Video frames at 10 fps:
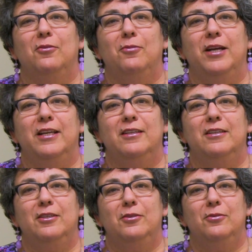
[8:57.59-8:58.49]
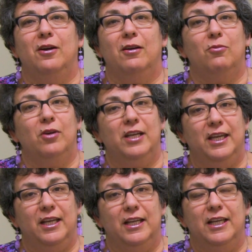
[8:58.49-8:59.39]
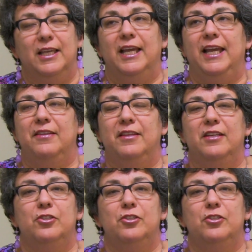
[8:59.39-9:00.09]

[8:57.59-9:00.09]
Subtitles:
when you are working. And then